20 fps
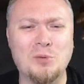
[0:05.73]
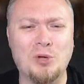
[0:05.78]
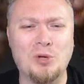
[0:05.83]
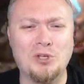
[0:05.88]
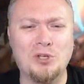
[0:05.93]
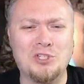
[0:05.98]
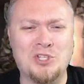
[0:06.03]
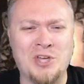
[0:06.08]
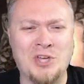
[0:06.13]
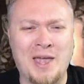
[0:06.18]

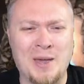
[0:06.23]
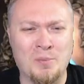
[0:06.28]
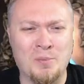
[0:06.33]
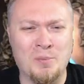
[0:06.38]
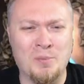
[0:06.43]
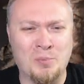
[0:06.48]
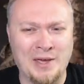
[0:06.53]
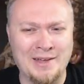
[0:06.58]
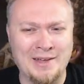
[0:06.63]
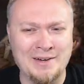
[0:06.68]

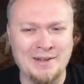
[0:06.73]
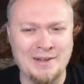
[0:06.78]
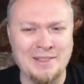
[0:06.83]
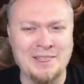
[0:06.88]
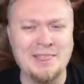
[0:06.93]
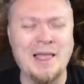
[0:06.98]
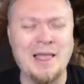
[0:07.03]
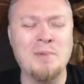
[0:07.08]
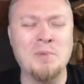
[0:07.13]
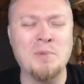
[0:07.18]
champion.
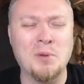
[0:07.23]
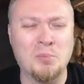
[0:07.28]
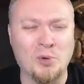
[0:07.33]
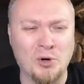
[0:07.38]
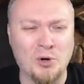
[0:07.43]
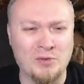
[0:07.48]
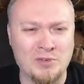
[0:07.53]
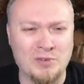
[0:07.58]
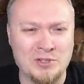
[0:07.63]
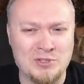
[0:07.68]
Let me
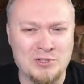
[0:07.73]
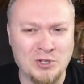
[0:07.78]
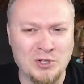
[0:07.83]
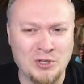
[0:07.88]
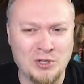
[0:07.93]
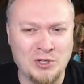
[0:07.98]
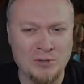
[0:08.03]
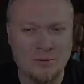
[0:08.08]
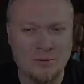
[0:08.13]
prove it to you.